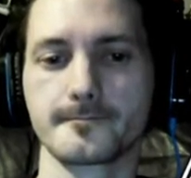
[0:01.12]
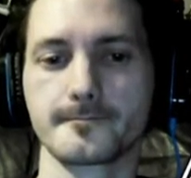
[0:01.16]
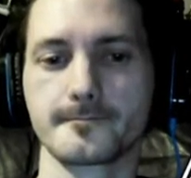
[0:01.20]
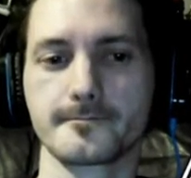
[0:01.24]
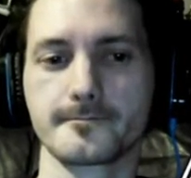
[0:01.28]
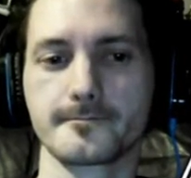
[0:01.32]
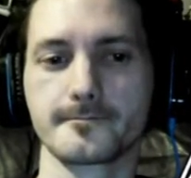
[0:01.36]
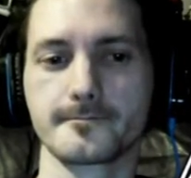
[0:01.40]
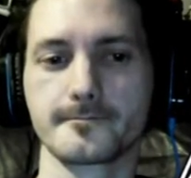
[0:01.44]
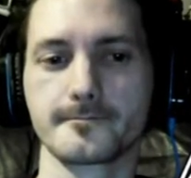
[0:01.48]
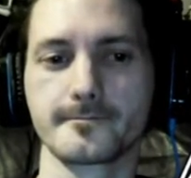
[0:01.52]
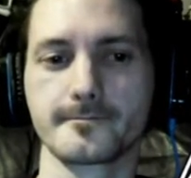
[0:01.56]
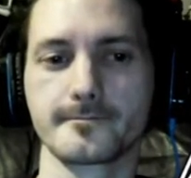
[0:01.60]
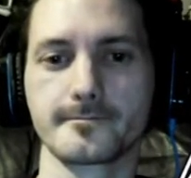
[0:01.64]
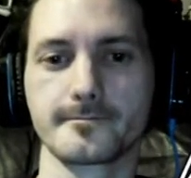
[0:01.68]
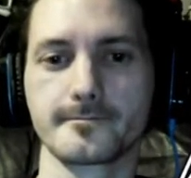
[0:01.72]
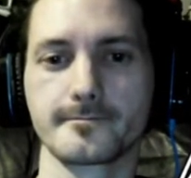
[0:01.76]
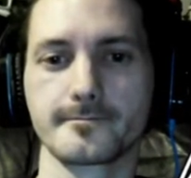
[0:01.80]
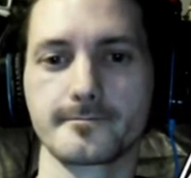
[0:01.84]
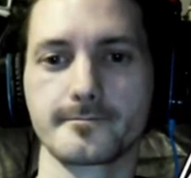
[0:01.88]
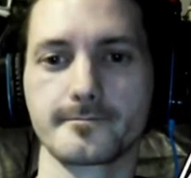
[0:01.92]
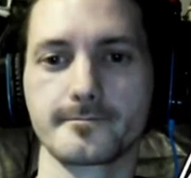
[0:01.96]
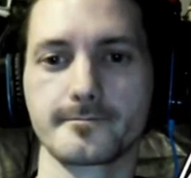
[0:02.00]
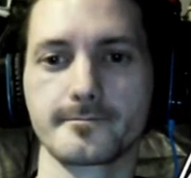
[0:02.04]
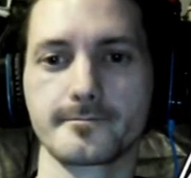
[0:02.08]

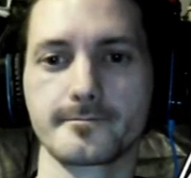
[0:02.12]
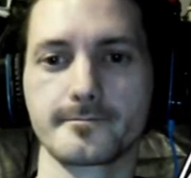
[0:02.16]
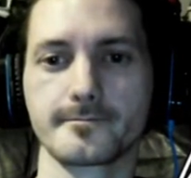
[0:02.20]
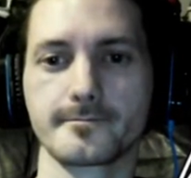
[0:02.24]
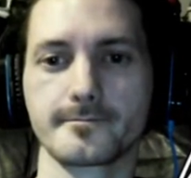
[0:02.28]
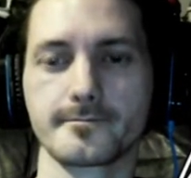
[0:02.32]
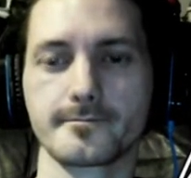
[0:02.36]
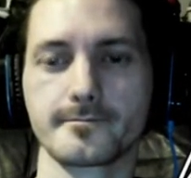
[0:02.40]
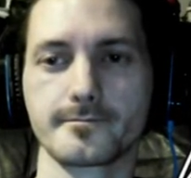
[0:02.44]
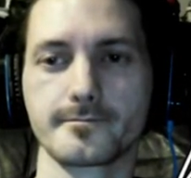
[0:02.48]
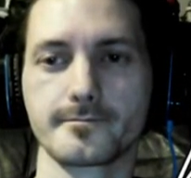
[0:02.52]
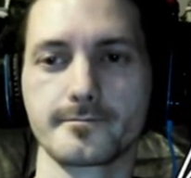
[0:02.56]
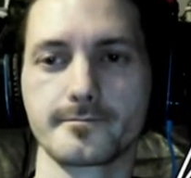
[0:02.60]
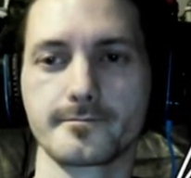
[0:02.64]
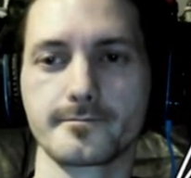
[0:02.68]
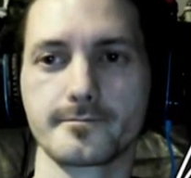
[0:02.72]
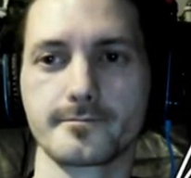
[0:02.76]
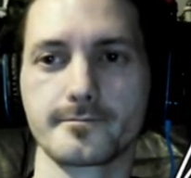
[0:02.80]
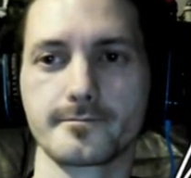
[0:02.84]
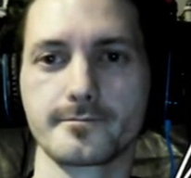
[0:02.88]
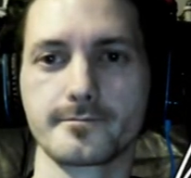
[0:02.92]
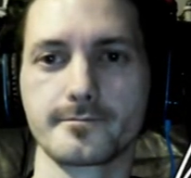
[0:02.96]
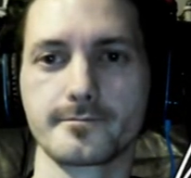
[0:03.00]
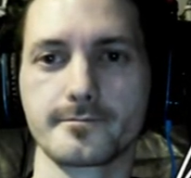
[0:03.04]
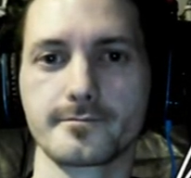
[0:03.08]

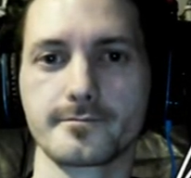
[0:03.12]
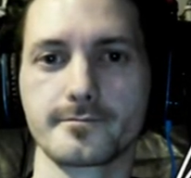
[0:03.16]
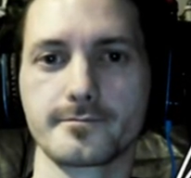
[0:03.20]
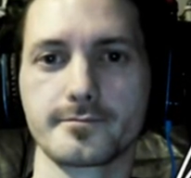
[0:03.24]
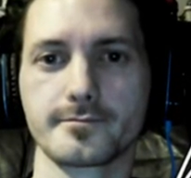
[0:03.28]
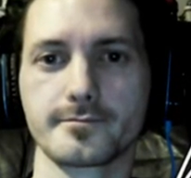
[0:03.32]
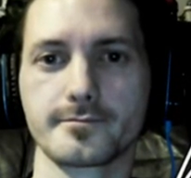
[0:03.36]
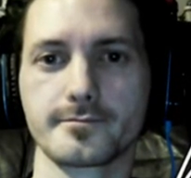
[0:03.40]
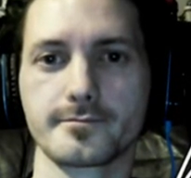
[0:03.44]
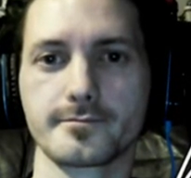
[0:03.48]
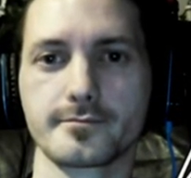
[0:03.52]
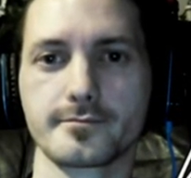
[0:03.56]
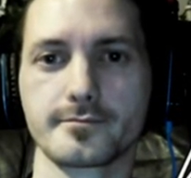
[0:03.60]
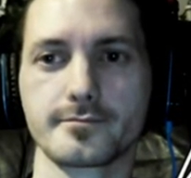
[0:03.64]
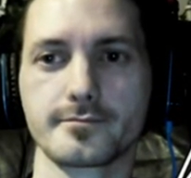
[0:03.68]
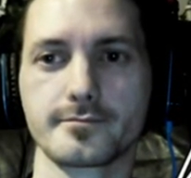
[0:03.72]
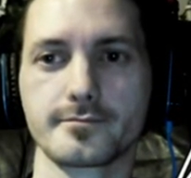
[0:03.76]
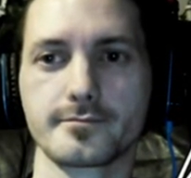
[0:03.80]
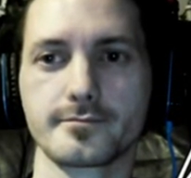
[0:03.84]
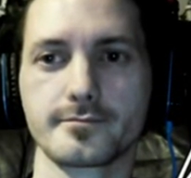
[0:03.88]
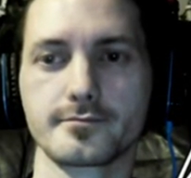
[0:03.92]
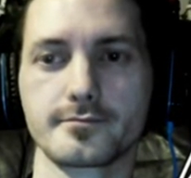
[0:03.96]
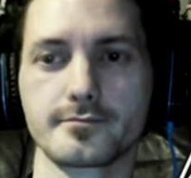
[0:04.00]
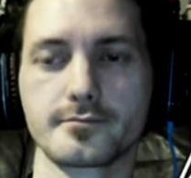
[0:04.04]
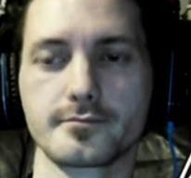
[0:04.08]

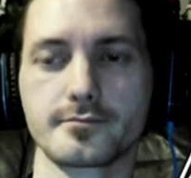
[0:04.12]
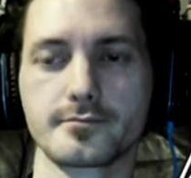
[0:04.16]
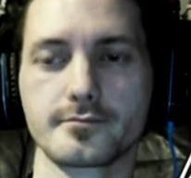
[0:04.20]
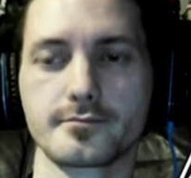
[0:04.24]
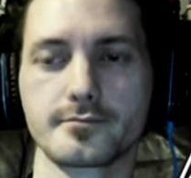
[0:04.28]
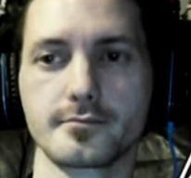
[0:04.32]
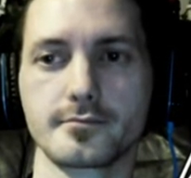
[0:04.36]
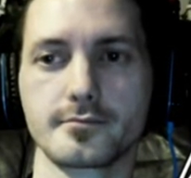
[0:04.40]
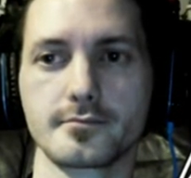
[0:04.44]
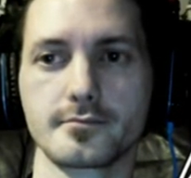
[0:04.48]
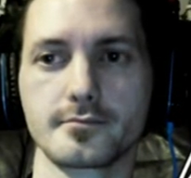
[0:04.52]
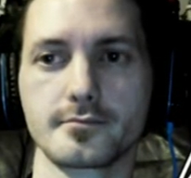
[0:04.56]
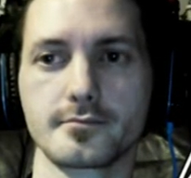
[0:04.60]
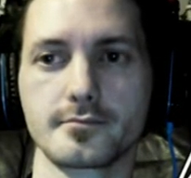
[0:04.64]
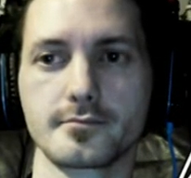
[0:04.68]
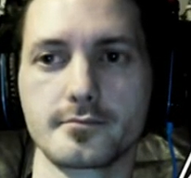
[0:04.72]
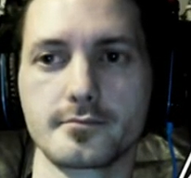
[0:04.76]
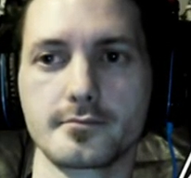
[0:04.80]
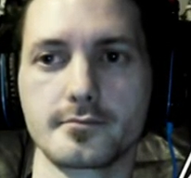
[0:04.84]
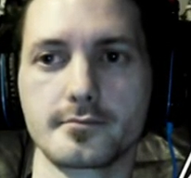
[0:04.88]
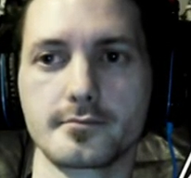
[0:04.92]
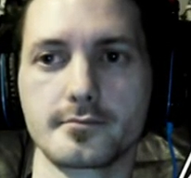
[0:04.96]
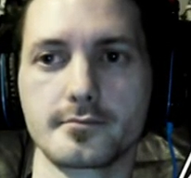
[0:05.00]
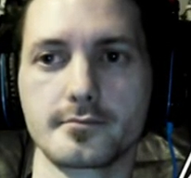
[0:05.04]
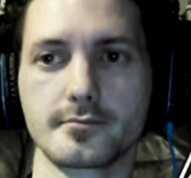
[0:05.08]

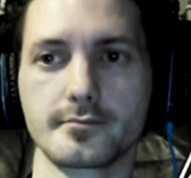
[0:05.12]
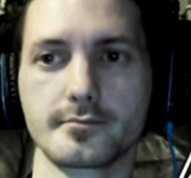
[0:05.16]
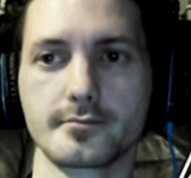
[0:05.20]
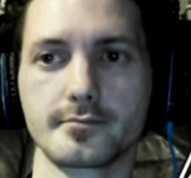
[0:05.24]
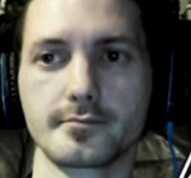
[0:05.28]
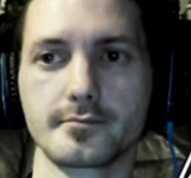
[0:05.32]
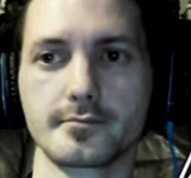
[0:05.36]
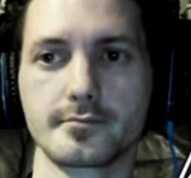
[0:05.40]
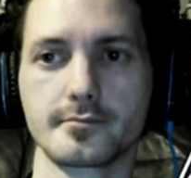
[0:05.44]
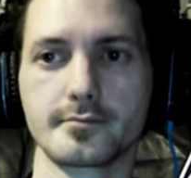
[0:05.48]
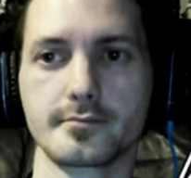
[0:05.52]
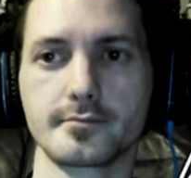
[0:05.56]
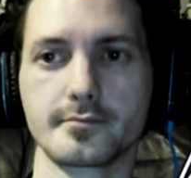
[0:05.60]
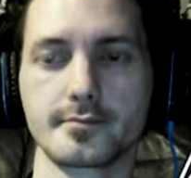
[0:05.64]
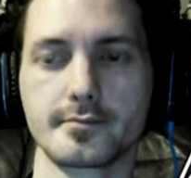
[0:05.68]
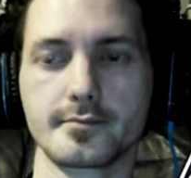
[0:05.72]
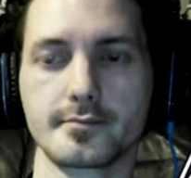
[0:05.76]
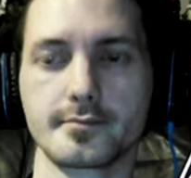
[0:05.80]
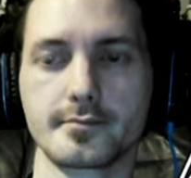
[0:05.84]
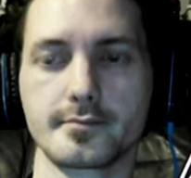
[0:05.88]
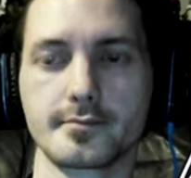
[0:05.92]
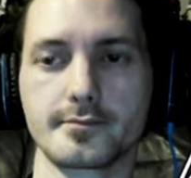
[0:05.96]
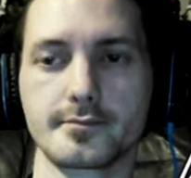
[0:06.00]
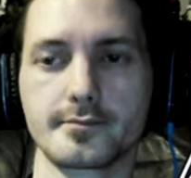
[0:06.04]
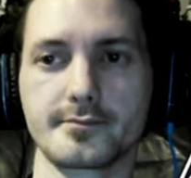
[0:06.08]

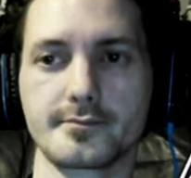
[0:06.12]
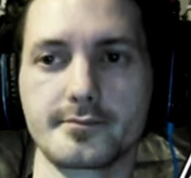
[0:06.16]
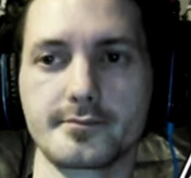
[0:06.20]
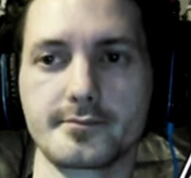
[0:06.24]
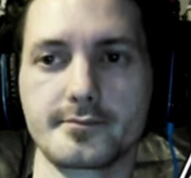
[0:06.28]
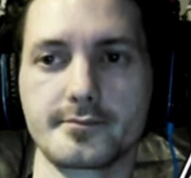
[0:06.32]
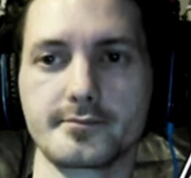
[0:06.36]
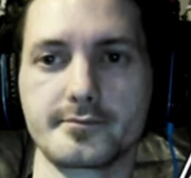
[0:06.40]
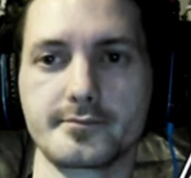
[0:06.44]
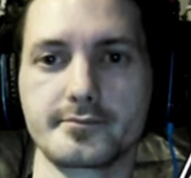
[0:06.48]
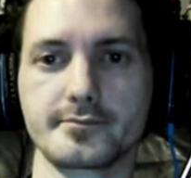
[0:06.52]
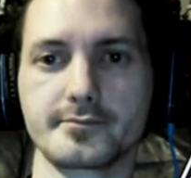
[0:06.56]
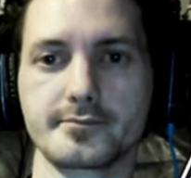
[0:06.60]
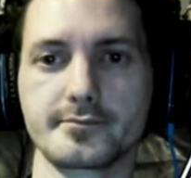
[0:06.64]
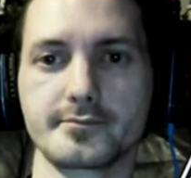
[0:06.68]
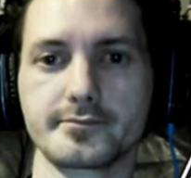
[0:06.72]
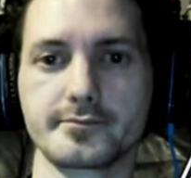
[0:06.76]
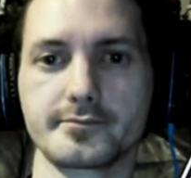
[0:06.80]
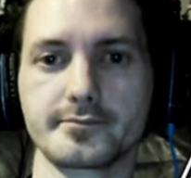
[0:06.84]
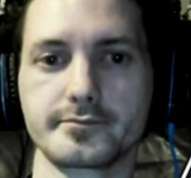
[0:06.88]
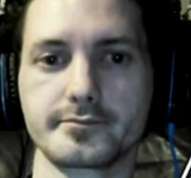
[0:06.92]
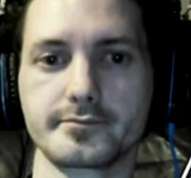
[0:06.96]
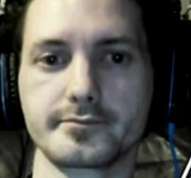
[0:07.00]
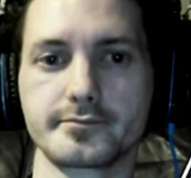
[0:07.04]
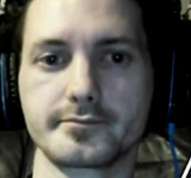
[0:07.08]

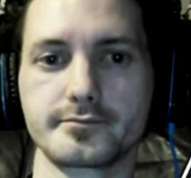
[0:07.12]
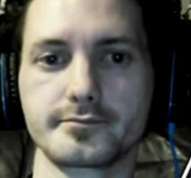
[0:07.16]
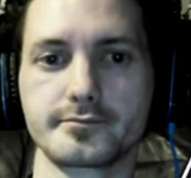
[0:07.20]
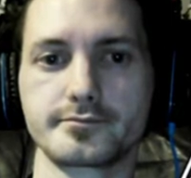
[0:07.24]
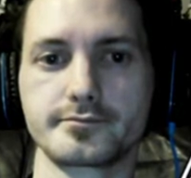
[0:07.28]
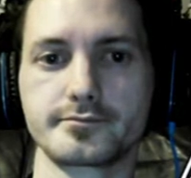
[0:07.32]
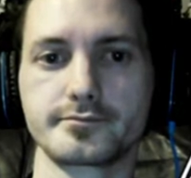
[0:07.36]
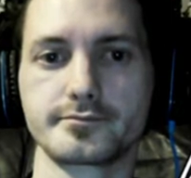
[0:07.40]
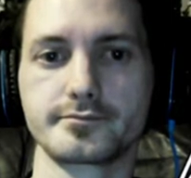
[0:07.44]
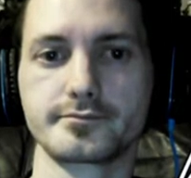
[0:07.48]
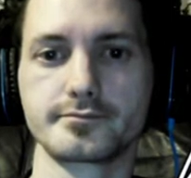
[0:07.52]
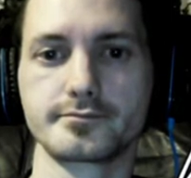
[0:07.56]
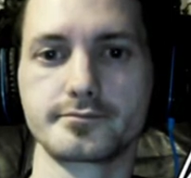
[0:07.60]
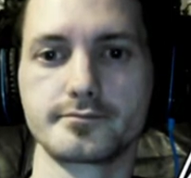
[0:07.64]
[no speech]